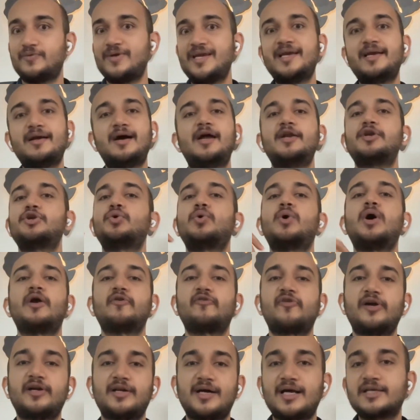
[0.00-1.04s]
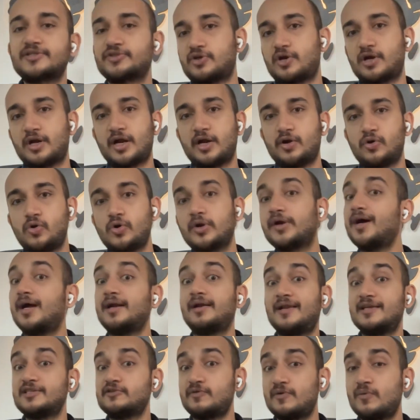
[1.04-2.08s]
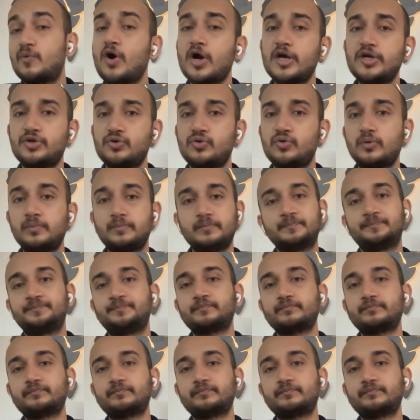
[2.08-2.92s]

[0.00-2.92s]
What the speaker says: we can't do 100 tasks on our own unless we want to.